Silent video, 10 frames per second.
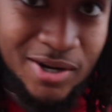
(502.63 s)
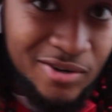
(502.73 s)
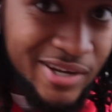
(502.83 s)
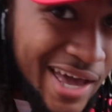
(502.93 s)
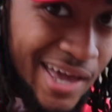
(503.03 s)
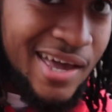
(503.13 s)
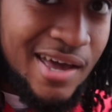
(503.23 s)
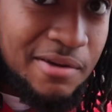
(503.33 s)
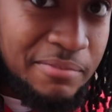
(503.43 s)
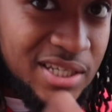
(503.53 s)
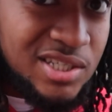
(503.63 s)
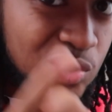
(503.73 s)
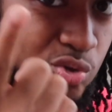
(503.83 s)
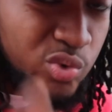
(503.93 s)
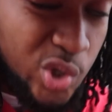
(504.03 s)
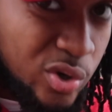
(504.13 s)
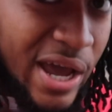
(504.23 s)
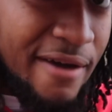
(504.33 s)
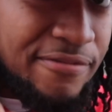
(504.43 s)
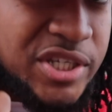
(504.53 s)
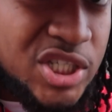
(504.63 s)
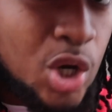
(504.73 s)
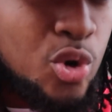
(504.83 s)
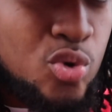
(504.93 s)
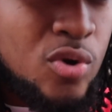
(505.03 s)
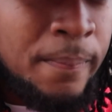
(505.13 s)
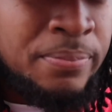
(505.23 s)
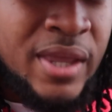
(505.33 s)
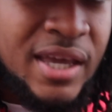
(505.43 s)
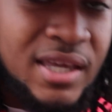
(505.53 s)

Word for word: on that. Make sure you do that for sure. And